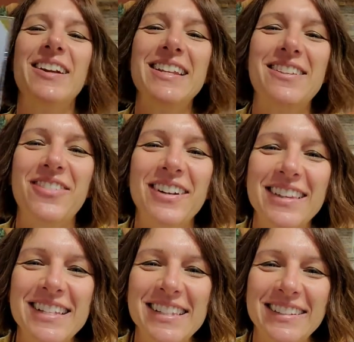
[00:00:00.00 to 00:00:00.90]
one is
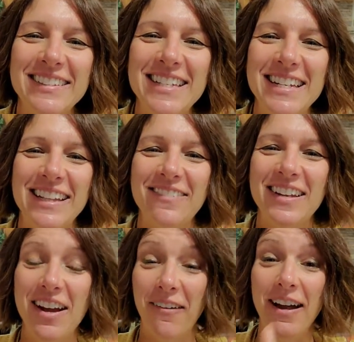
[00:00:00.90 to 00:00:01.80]
Fearless 13. There
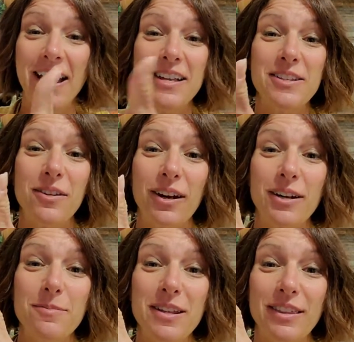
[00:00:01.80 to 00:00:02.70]
we go. So there are
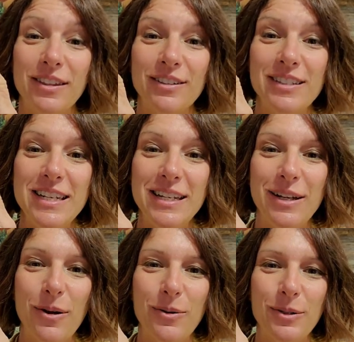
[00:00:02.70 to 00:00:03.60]
going to be 13
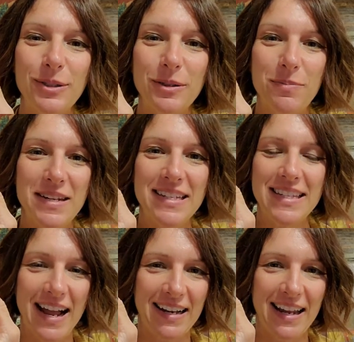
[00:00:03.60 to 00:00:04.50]
gold
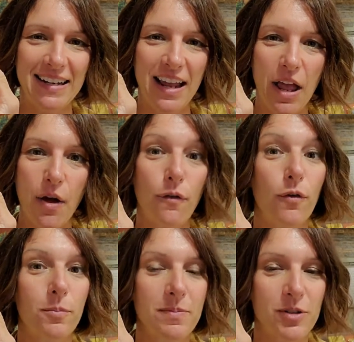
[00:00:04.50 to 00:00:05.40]
beads on it
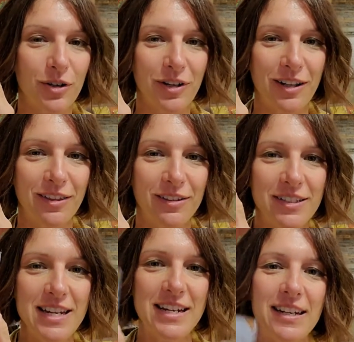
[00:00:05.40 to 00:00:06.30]
for turning
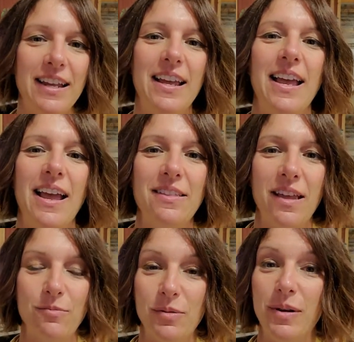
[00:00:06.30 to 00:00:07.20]
13
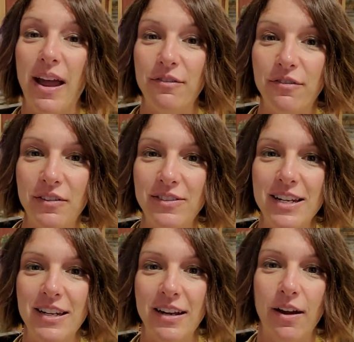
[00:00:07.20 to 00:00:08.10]
then we would have
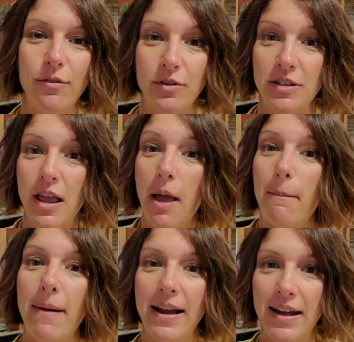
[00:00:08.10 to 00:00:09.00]
15. Of course,
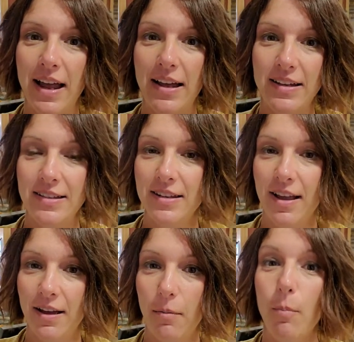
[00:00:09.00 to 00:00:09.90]
mine has
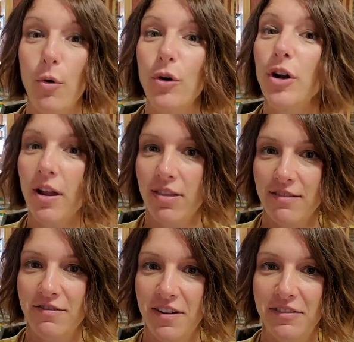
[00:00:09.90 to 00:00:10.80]
uh, more
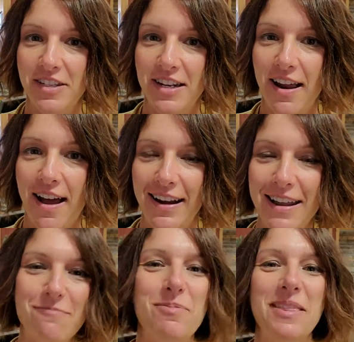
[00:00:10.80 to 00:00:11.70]
than 15 on
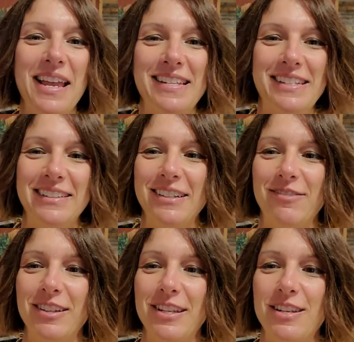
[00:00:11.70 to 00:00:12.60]
it, but they still
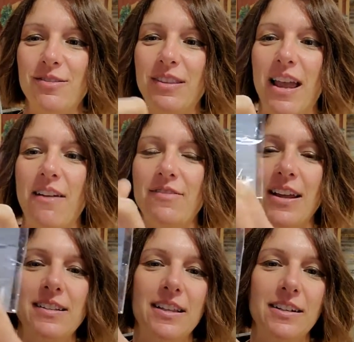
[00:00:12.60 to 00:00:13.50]
look really cute. They have
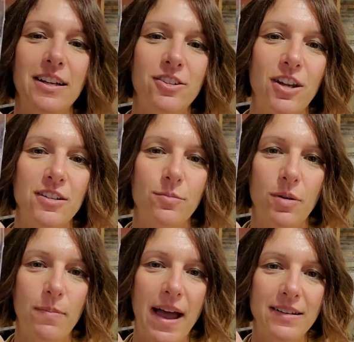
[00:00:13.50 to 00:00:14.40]
nice little
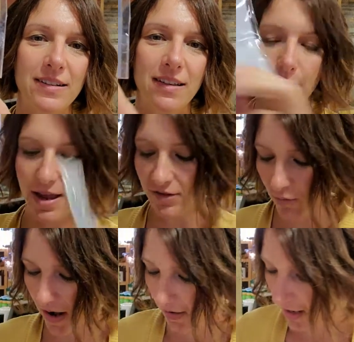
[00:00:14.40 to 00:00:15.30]
adjustable backs to them as
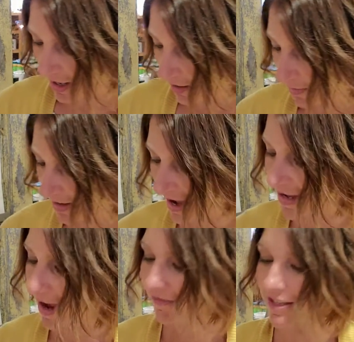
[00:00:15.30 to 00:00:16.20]
well. We
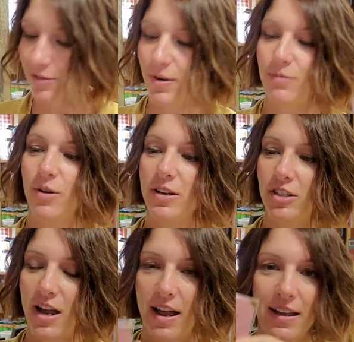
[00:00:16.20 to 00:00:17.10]
then have this one
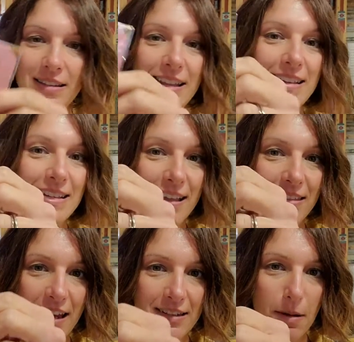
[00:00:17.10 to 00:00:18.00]
which uh, says
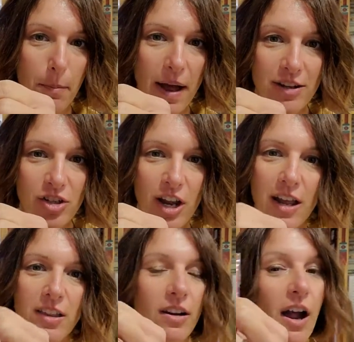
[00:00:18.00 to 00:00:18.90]
thanks a bunch.
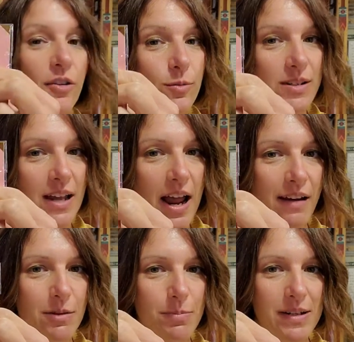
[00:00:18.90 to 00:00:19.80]
There are other ones that
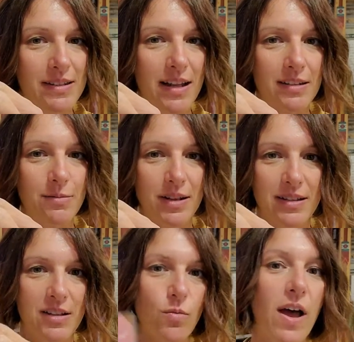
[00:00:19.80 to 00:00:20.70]
have the bead
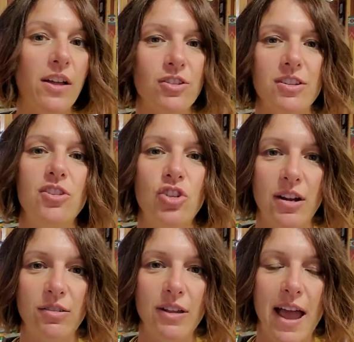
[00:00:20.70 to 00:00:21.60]
sentiments as well, just a
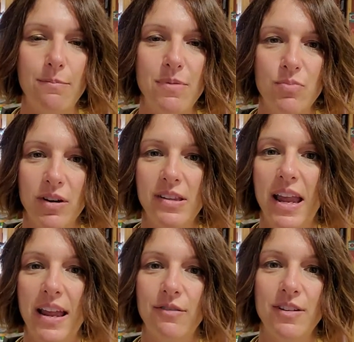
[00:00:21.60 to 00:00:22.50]
general happy
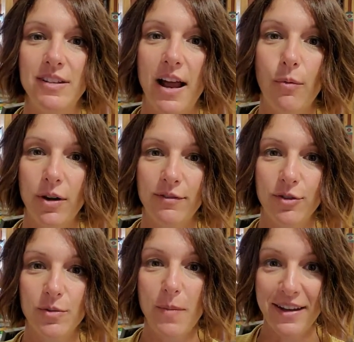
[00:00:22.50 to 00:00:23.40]
birthday if it's not one of
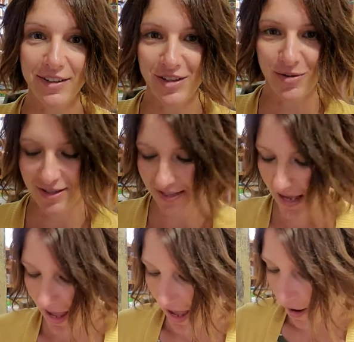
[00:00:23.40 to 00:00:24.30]
those milestones.
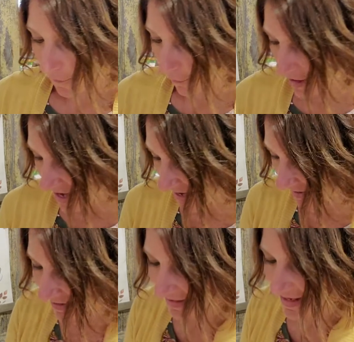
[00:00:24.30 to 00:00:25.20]
For
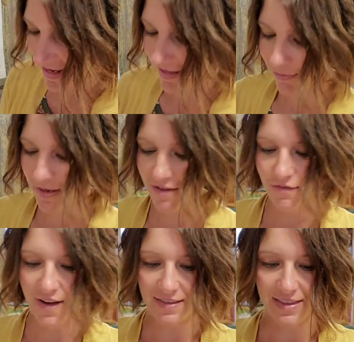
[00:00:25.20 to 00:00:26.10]
necklaces, we can
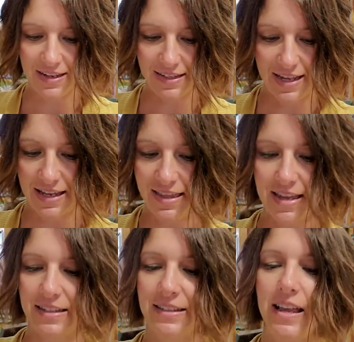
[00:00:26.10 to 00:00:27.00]
find things like
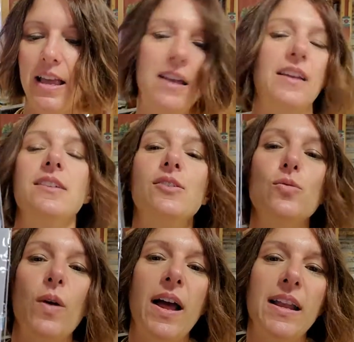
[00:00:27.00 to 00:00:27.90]
this. Here's
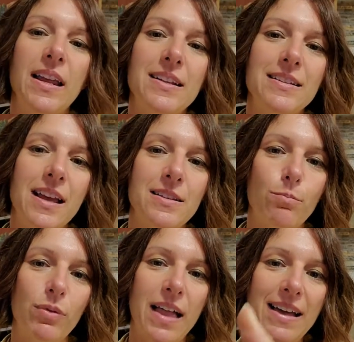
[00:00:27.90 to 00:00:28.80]
one, it says
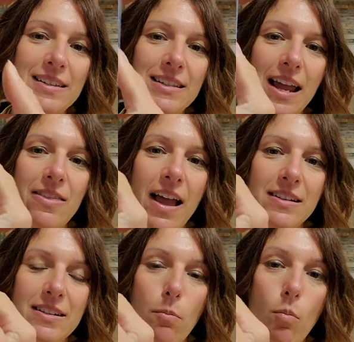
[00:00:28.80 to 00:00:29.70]
blessed, and that's